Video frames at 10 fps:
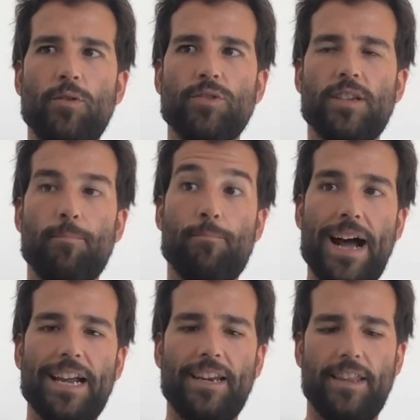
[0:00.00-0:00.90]
most
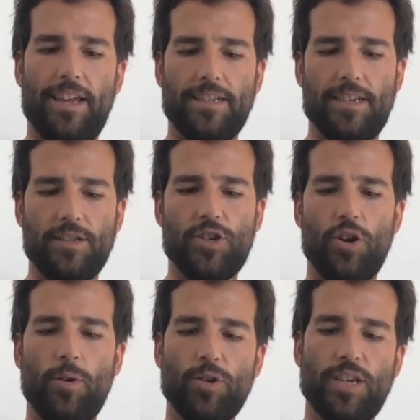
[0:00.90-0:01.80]
back in the days.
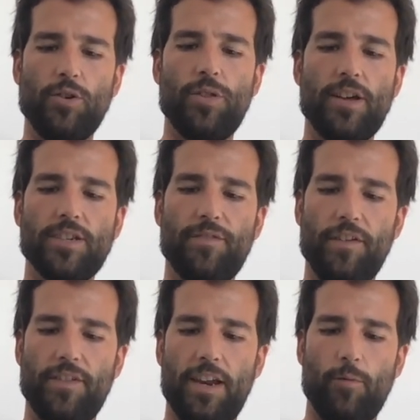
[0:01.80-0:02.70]
So it was in
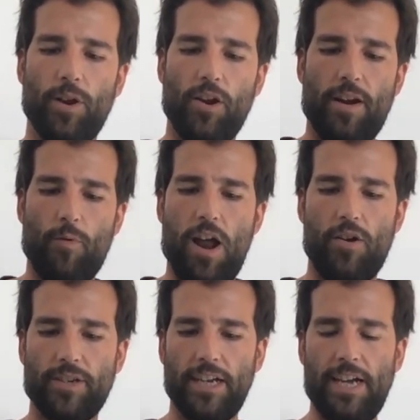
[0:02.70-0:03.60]
2015, we got
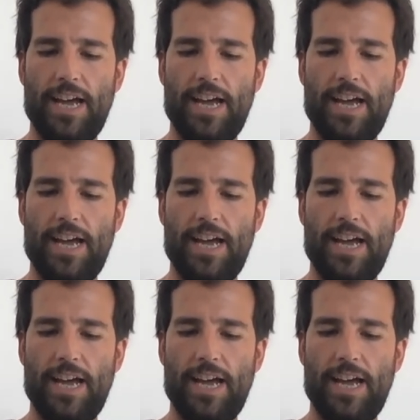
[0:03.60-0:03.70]
around,